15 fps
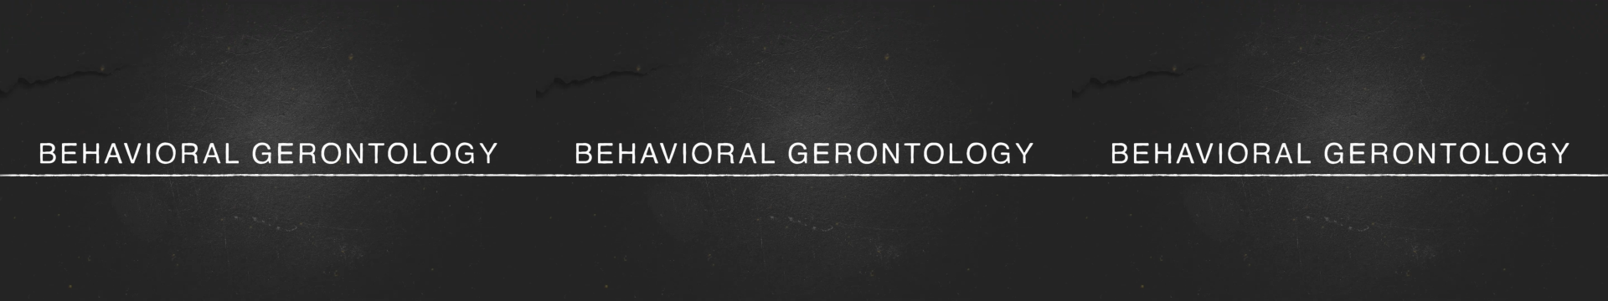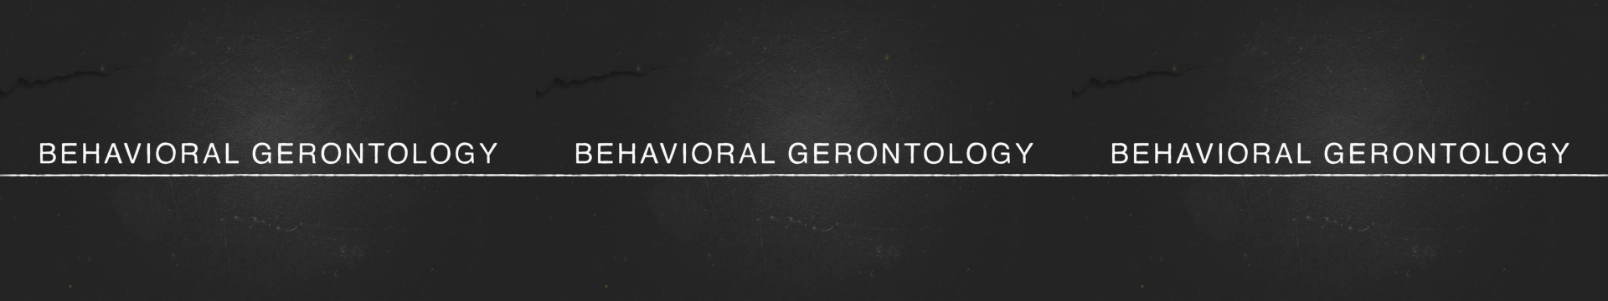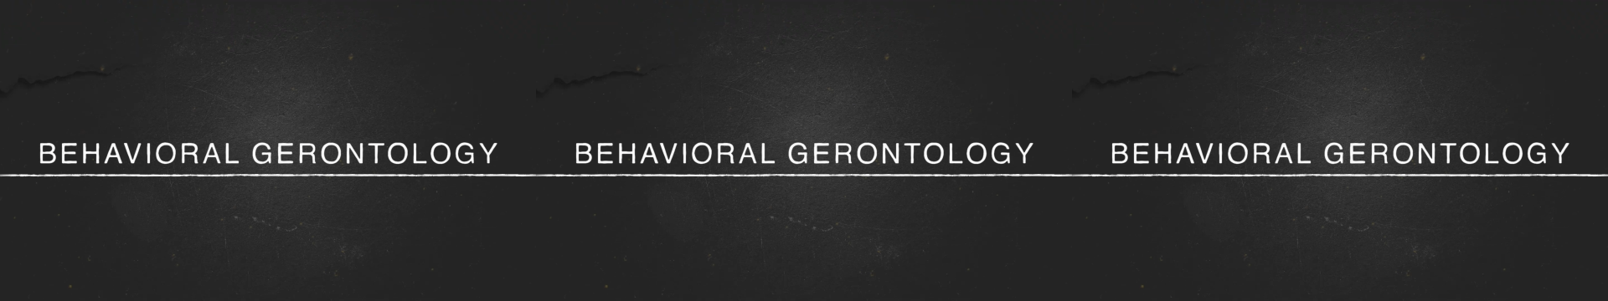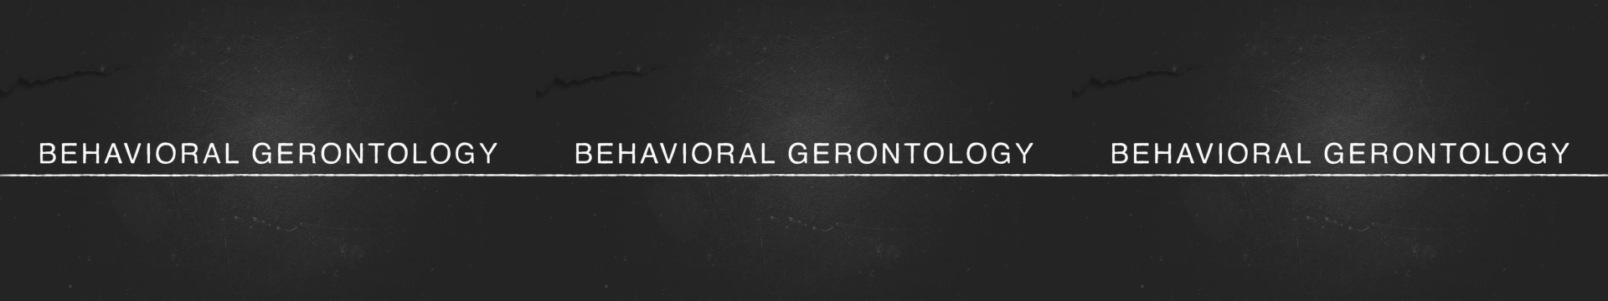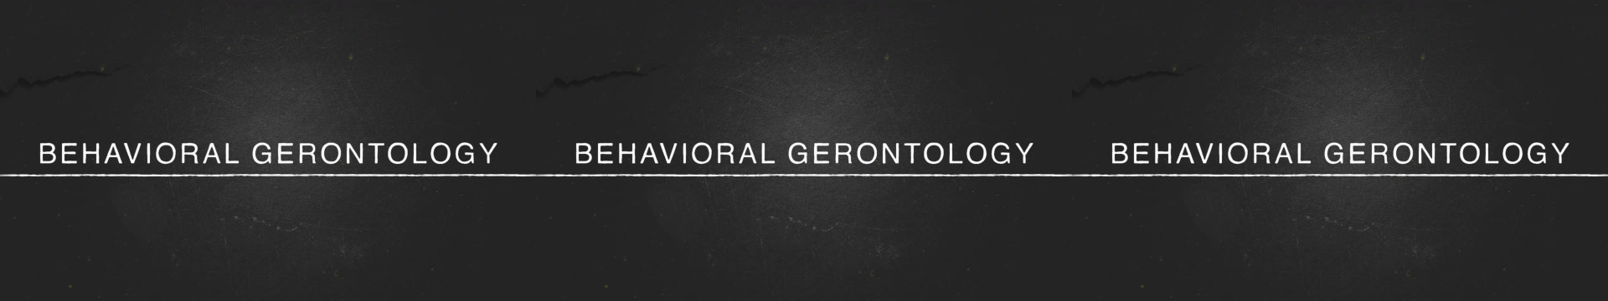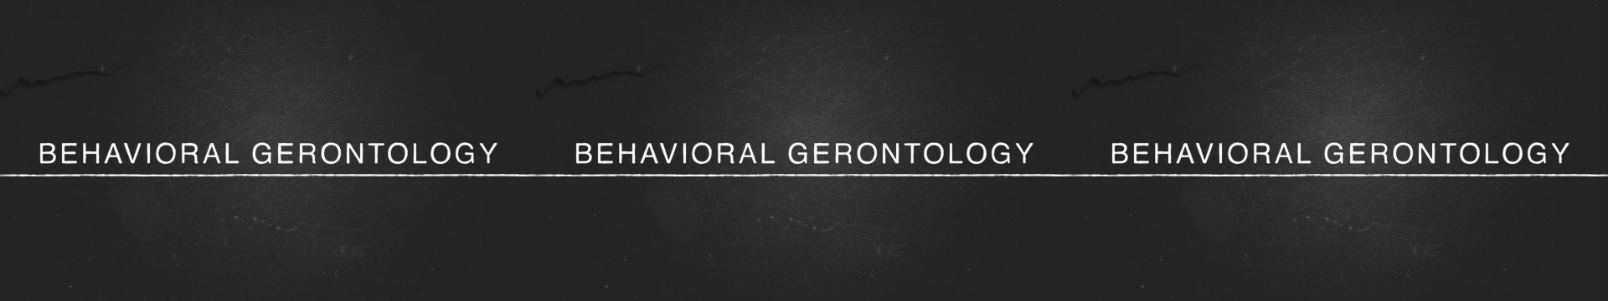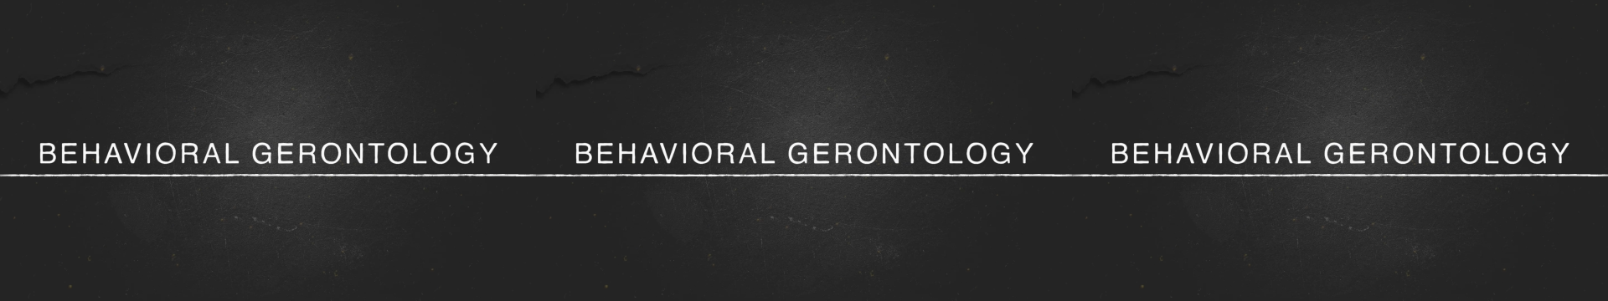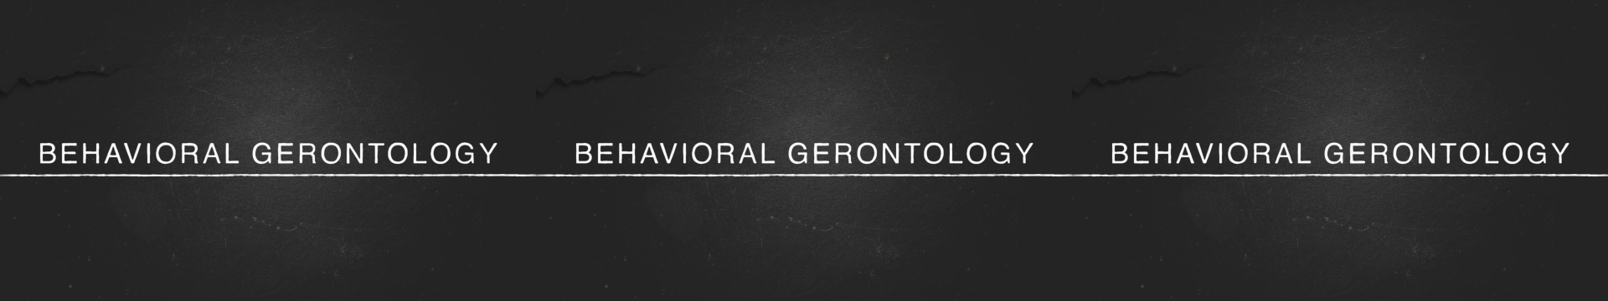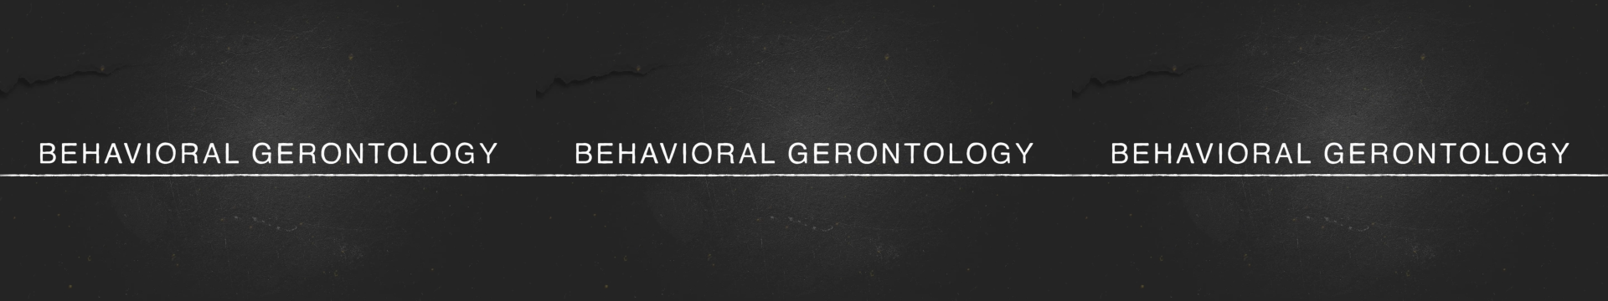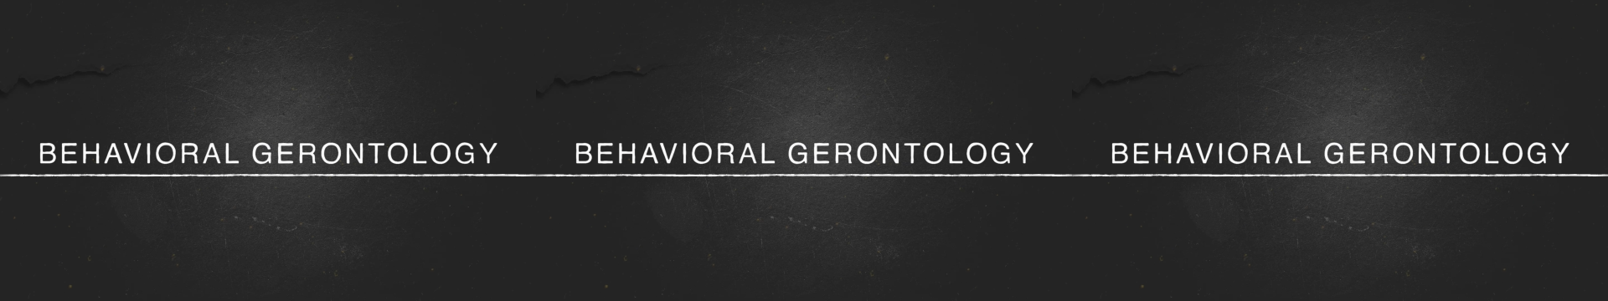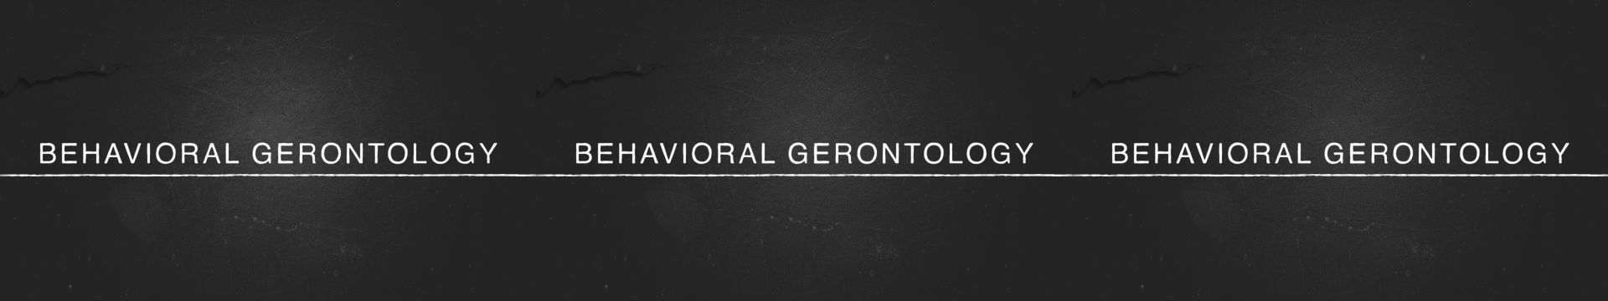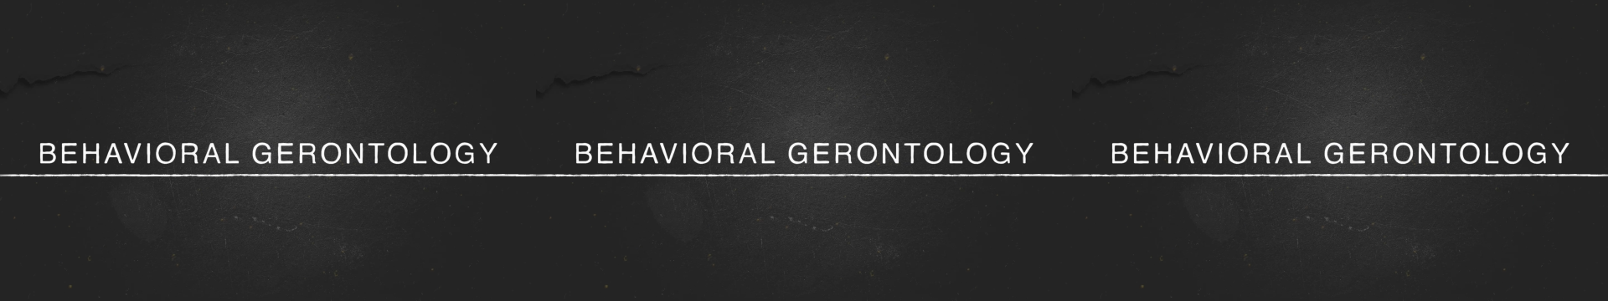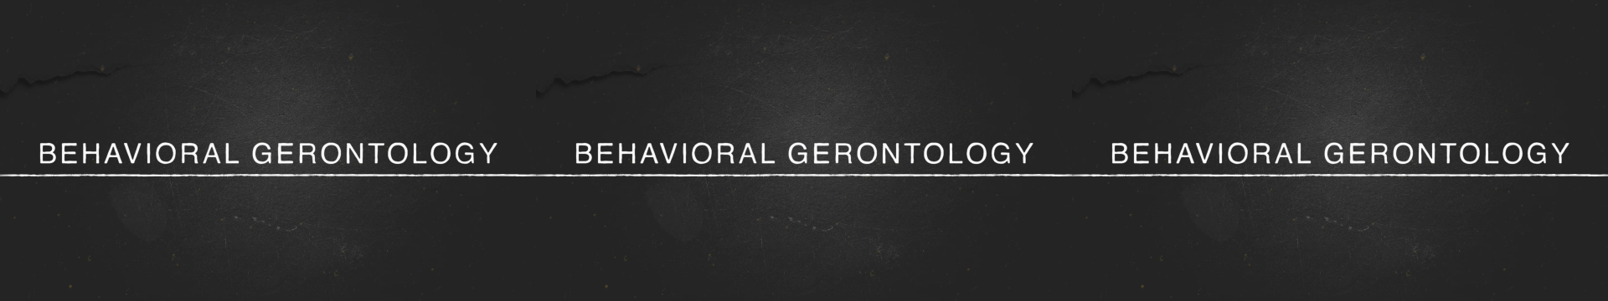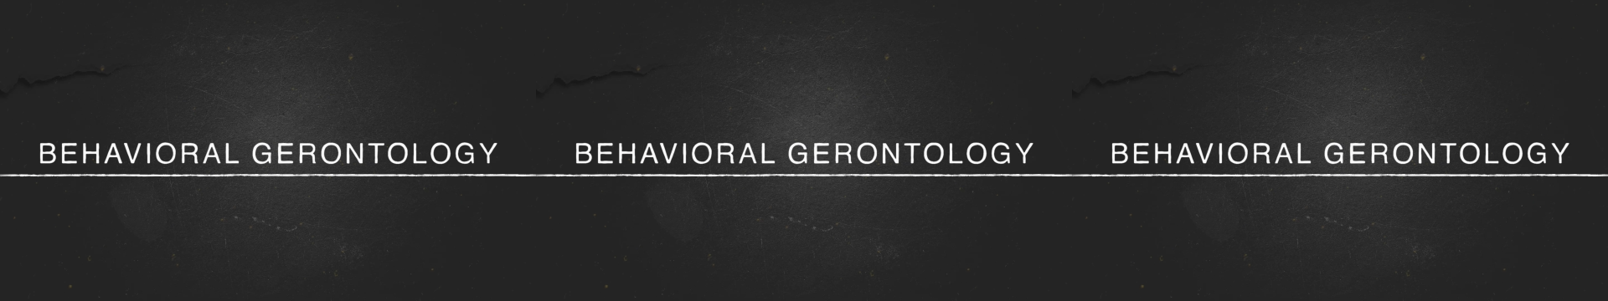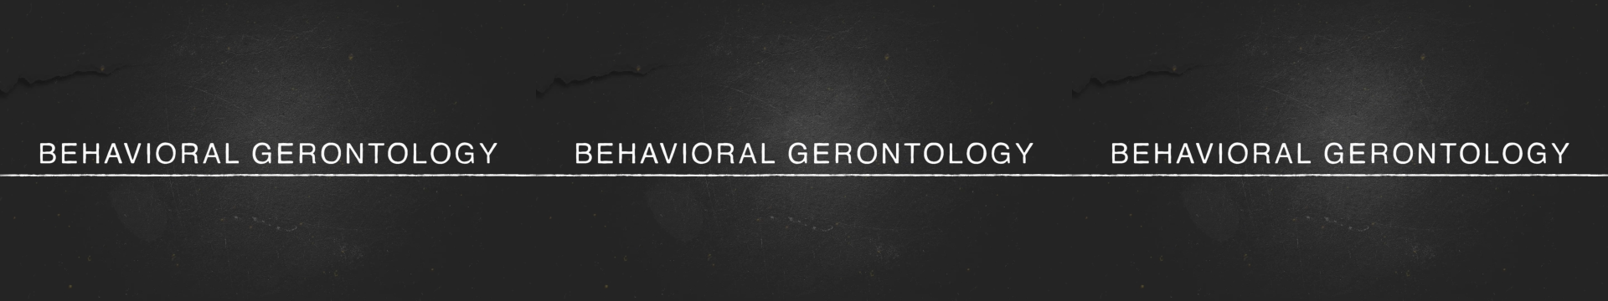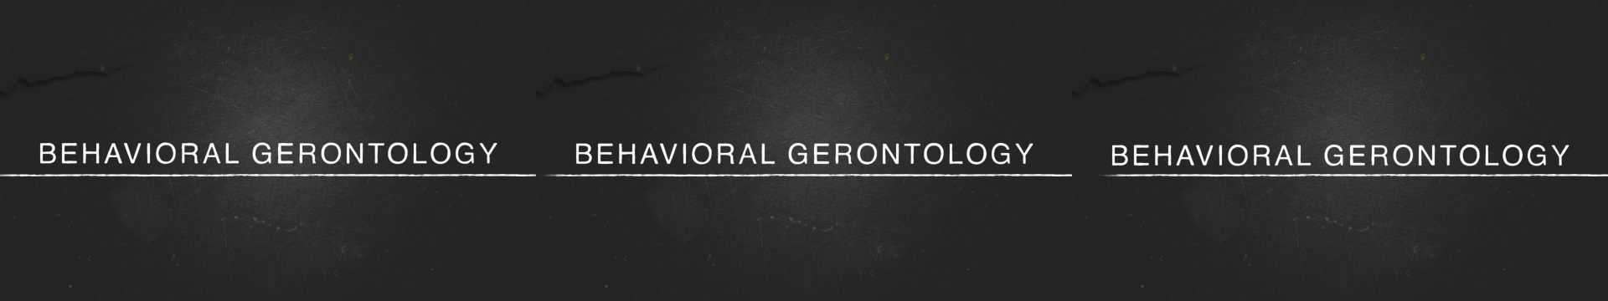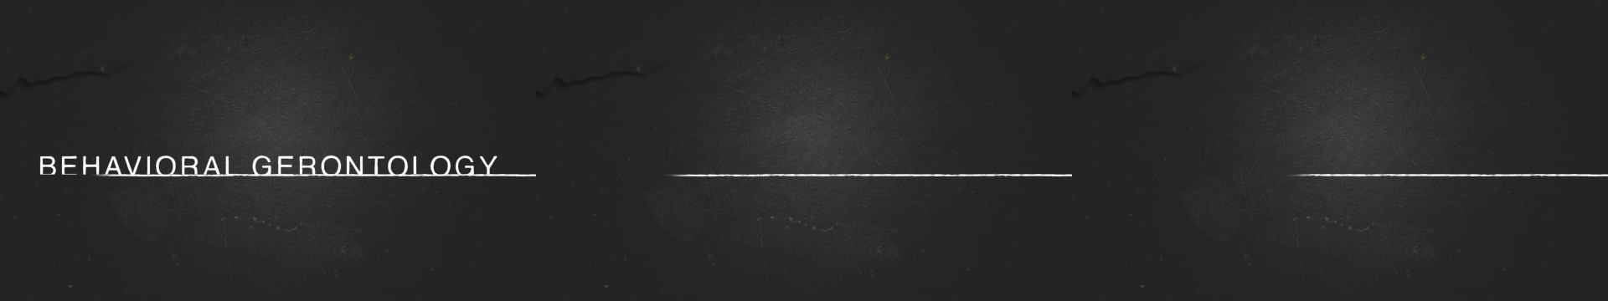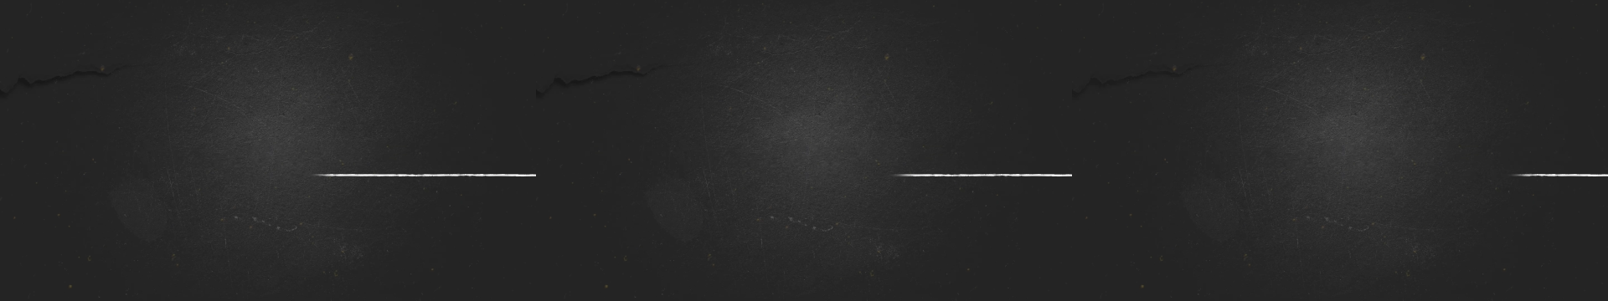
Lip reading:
[unreadable: no face in view]